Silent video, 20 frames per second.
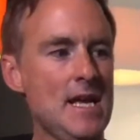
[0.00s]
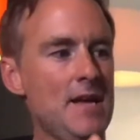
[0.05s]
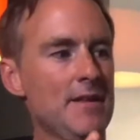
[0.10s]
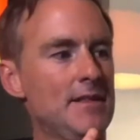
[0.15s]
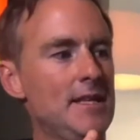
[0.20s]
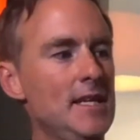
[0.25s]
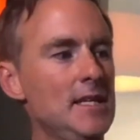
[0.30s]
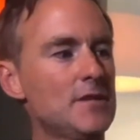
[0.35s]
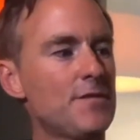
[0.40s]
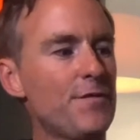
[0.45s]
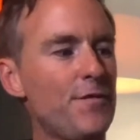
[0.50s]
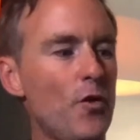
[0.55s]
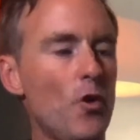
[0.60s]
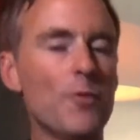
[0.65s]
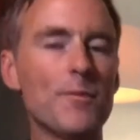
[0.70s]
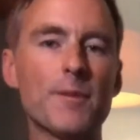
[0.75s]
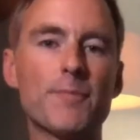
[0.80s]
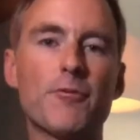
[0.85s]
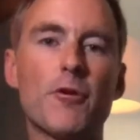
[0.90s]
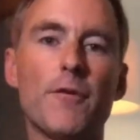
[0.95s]
These
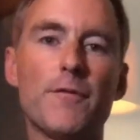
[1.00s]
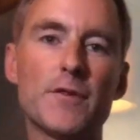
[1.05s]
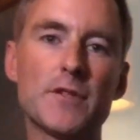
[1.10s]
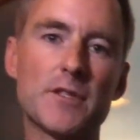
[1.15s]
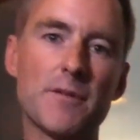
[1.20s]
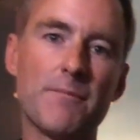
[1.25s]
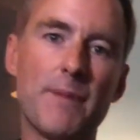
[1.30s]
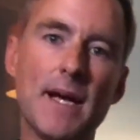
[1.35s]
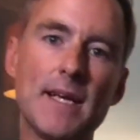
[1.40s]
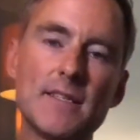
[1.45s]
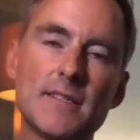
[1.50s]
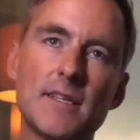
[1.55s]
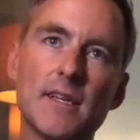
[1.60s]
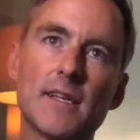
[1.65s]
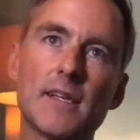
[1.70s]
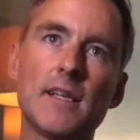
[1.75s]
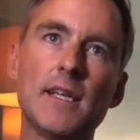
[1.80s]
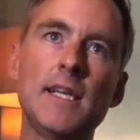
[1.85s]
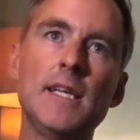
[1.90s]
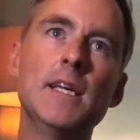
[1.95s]
former prophets are
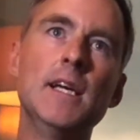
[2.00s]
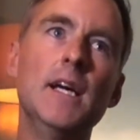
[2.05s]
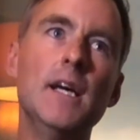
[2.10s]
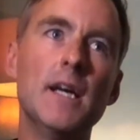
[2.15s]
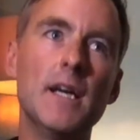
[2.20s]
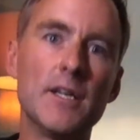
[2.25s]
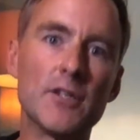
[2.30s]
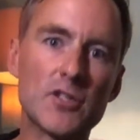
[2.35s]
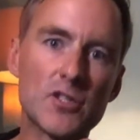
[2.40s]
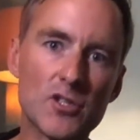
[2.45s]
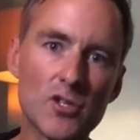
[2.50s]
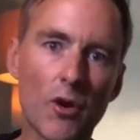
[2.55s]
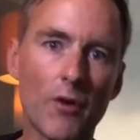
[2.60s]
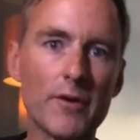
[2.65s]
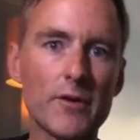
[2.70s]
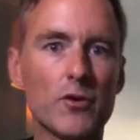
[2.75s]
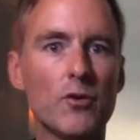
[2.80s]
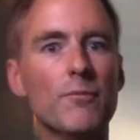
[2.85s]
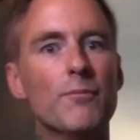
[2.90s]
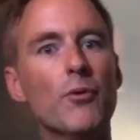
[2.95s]
basically
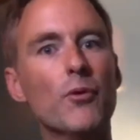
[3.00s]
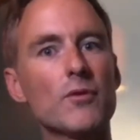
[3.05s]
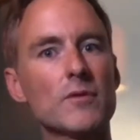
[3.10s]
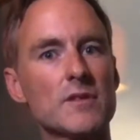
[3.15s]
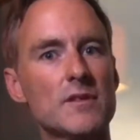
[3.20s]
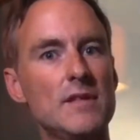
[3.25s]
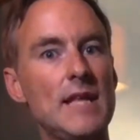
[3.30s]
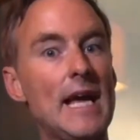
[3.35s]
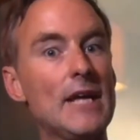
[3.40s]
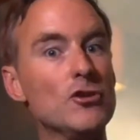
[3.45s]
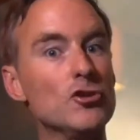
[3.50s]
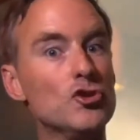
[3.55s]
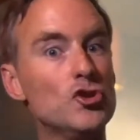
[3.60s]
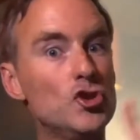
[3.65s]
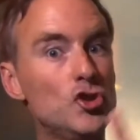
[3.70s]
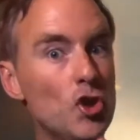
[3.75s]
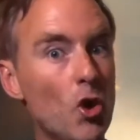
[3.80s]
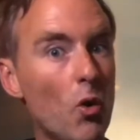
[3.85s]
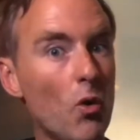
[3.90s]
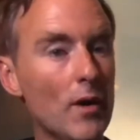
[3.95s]
historical books that
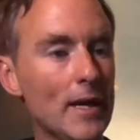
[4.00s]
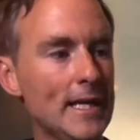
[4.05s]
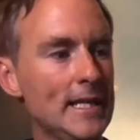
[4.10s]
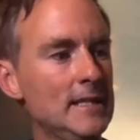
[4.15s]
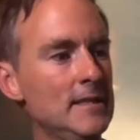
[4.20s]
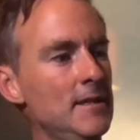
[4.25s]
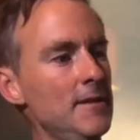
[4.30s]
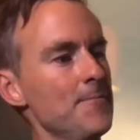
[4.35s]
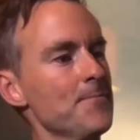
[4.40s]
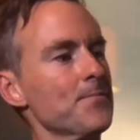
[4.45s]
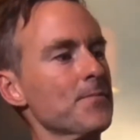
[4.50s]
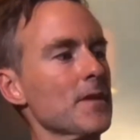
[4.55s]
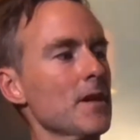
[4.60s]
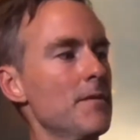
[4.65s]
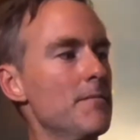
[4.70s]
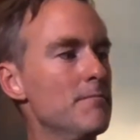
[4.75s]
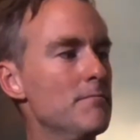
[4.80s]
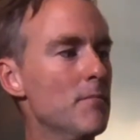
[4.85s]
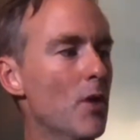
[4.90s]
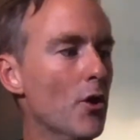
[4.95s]
join
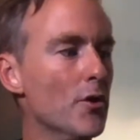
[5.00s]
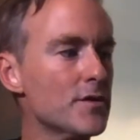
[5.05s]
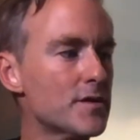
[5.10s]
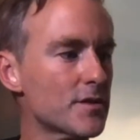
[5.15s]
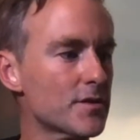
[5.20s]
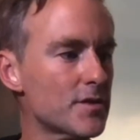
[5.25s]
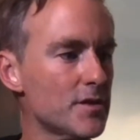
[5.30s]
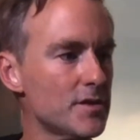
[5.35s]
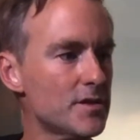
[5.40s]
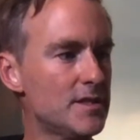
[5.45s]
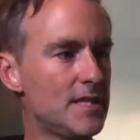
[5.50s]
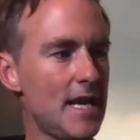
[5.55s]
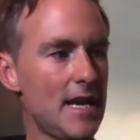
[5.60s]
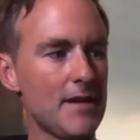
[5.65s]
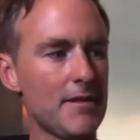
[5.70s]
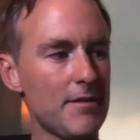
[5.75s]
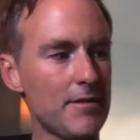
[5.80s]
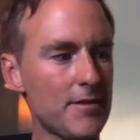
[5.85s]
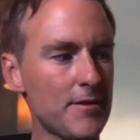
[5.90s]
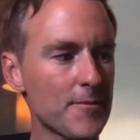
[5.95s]
Moses'
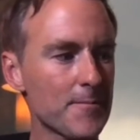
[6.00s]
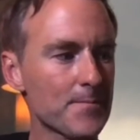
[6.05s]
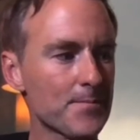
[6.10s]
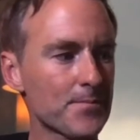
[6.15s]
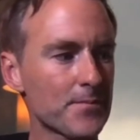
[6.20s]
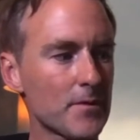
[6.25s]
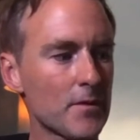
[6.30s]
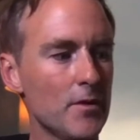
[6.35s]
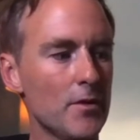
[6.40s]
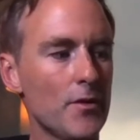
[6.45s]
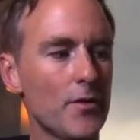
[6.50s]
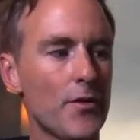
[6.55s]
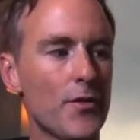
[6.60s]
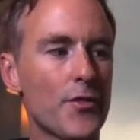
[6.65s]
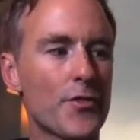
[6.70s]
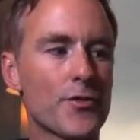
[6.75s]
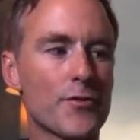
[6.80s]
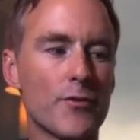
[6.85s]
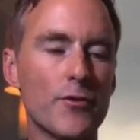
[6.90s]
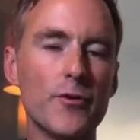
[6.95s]
death
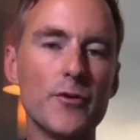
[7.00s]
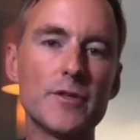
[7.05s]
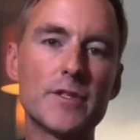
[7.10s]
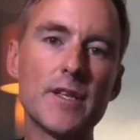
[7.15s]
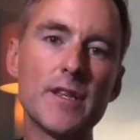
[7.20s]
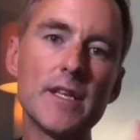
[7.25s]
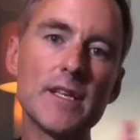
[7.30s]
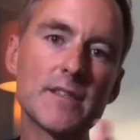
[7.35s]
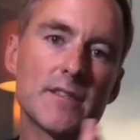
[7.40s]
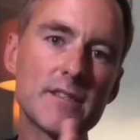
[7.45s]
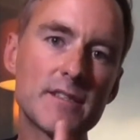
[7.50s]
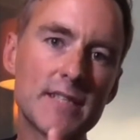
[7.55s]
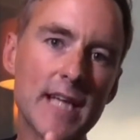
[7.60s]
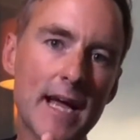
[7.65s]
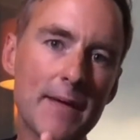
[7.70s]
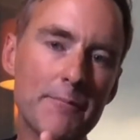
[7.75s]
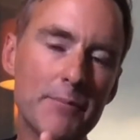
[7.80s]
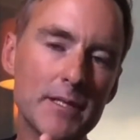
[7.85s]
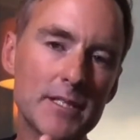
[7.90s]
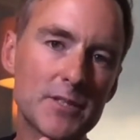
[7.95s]
through to the
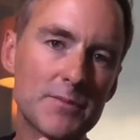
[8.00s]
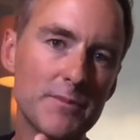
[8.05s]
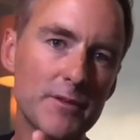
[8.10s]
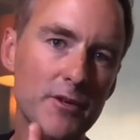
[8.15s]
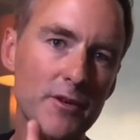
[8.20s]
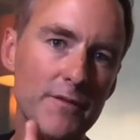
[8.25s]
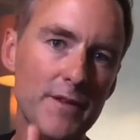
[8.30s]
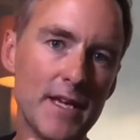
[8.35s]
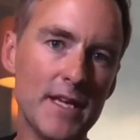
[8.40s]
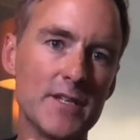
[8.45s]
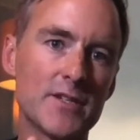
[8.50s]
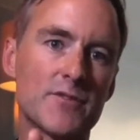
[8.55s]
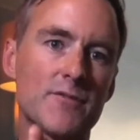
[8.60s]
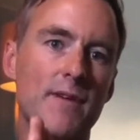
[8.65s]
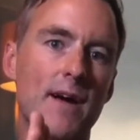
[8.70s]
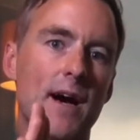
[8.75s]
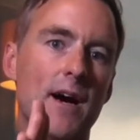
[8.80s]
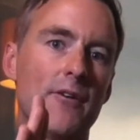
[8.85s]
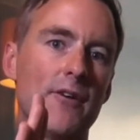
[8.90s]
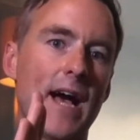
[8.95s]
establishment of
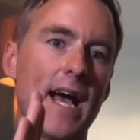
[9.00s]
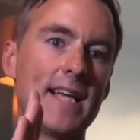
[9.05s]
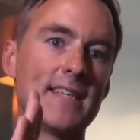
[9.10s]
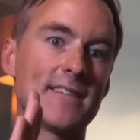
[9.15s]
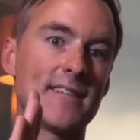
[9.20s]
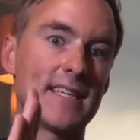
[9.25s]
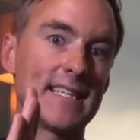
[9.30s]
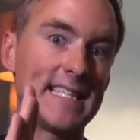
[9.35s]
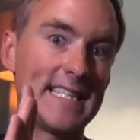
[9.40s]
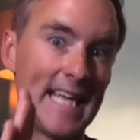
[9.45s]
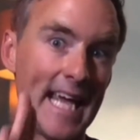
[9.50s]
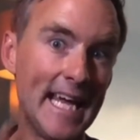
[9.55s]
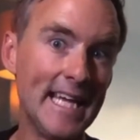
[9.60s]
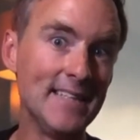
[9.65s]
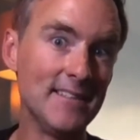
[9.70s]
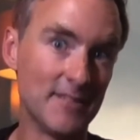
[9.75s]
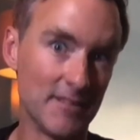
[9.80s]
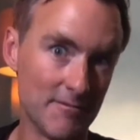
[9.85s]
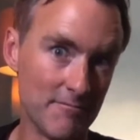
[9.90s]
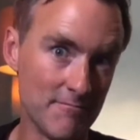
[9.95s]
Israel as a
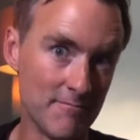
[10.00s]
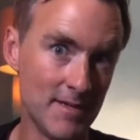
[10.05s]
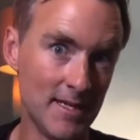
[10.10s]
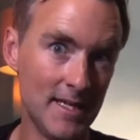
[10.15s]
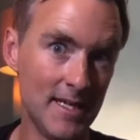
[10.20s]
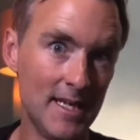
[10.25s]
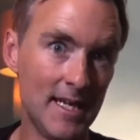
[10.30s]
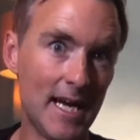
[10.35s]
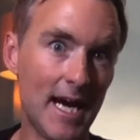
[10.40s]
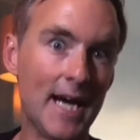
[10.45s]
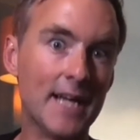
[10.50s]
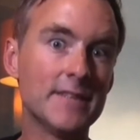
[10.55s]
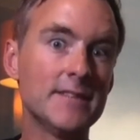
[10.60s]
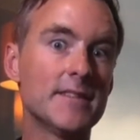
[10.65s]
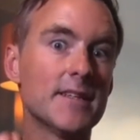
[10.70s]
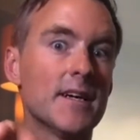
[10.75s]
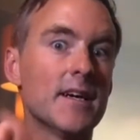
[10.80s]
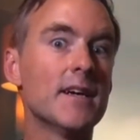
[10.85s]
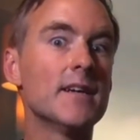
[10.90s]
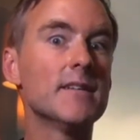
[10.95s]
kingdom
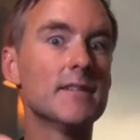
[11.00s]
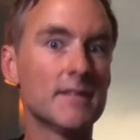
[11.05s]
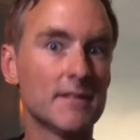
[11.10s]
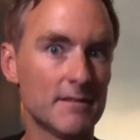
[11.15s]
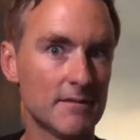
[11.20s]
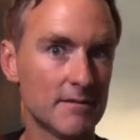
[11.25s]
under,